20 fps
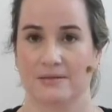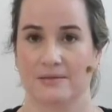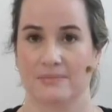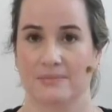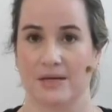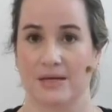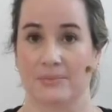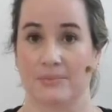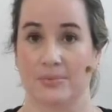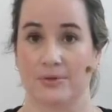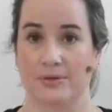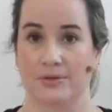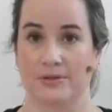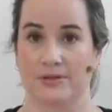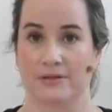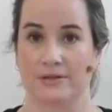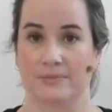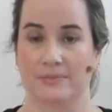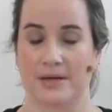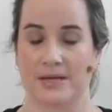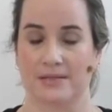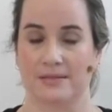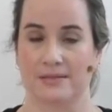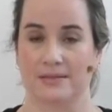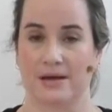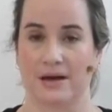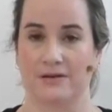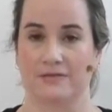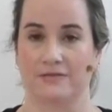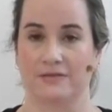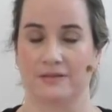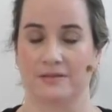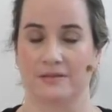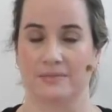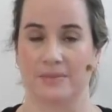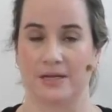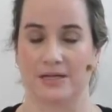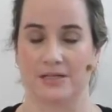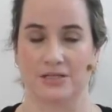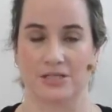may blur, may soften,
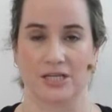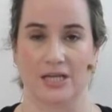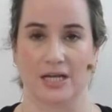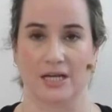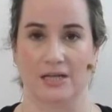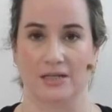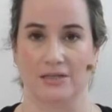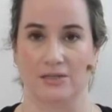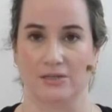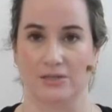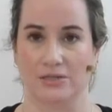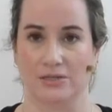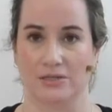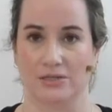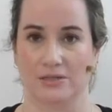may change.